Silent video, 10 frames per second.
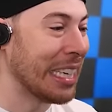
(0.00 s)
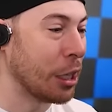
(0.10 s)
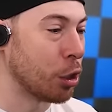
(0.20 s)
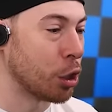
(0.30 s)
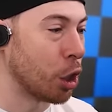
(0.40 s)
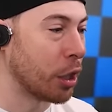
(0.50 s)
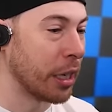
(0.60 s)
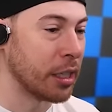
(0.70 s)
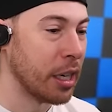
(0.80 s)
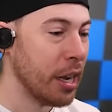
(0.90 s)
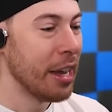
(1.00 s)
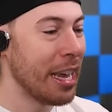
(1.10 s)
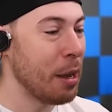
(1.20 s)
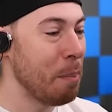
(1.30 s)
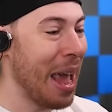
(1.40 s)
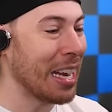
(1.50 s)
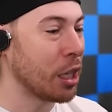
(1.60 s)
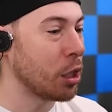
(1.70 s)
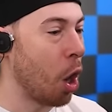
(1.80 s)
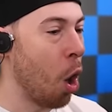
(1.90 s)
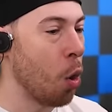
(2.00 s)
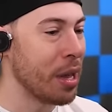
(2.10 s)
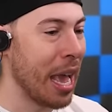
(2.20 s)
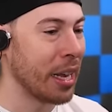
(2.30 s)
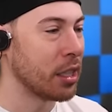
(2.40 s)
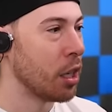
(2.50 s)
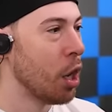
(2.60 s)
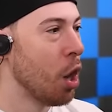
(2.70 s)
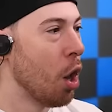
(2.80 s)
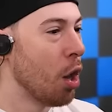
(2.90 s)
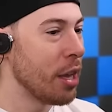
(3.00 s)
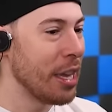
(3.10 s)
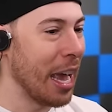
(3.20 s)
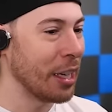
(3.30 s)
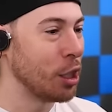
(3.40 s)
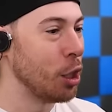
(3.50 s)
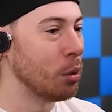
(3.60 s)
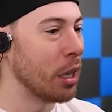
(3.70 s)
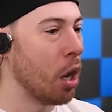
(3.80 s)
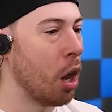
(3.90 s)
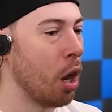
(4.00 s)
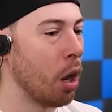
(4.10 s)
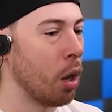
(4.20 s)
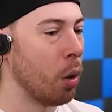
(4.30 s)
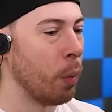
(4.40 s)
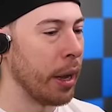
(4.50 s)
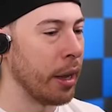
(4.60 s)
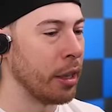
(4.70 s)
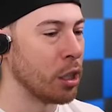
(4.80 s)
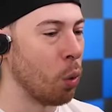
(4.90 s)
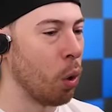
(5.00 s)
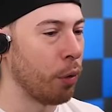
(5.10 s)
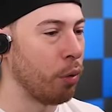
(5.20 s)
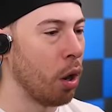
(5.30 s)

digital circus. He makes us. Oh, yes. Yes. Use. Wait, it doesn't work.